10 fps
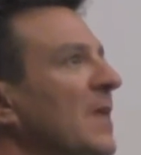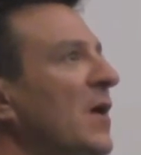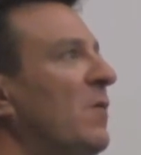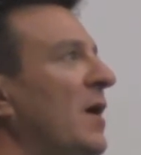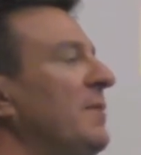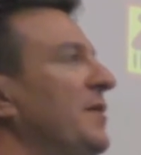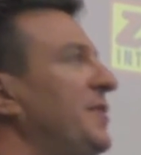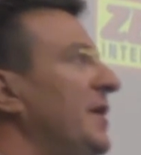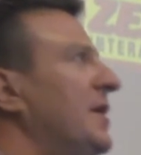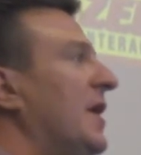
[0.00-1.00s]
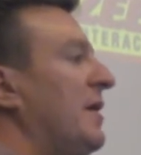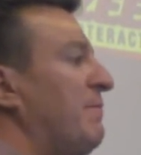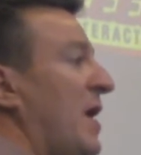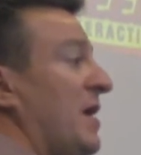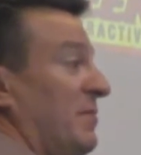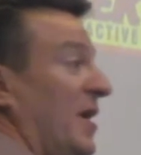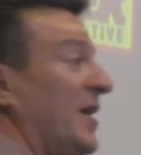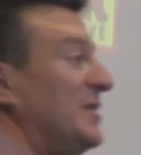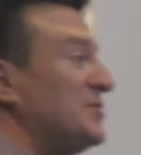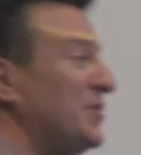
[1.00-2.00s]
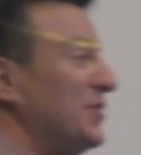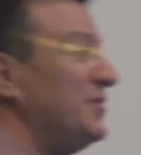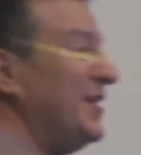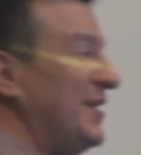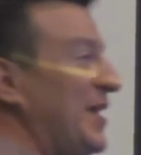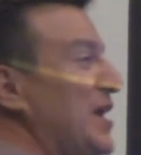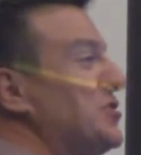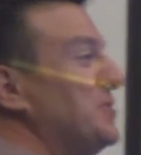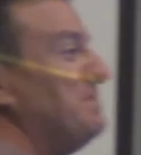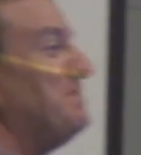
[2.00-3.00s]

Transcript: Well, I think uh, bottom line is a good indication,